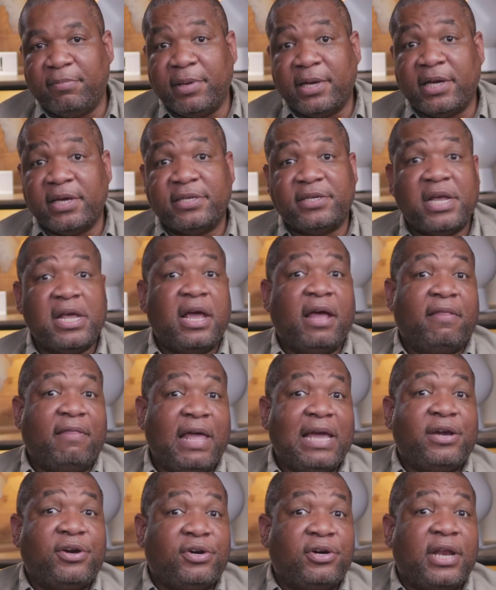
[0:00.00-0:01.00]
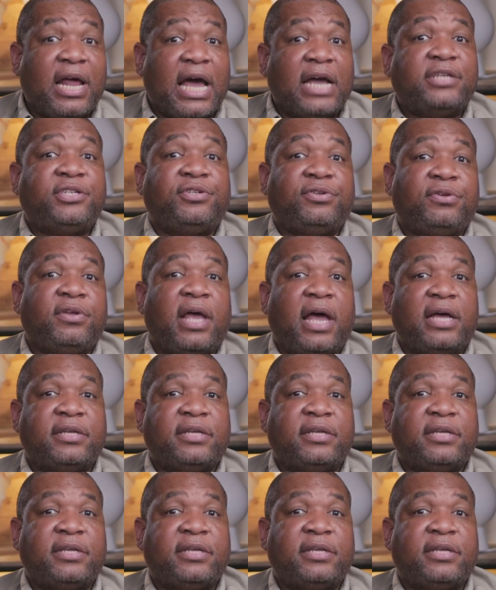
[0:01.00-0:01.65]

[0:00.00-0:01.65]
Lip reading: Because they could ask